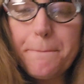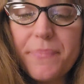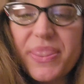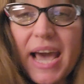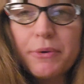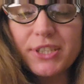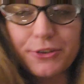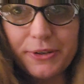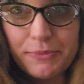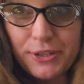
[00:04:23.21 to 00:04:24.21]
That was a
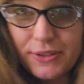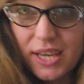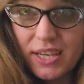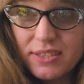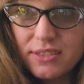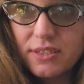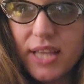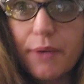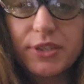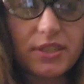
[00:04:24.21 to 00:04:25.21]
criminal case.
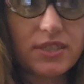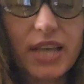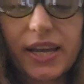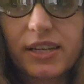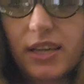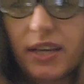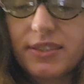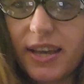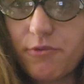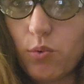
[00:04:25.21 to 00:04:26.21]
That was the second case
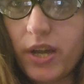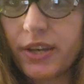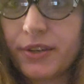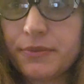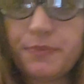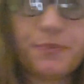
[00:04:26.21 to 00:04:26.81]
I've won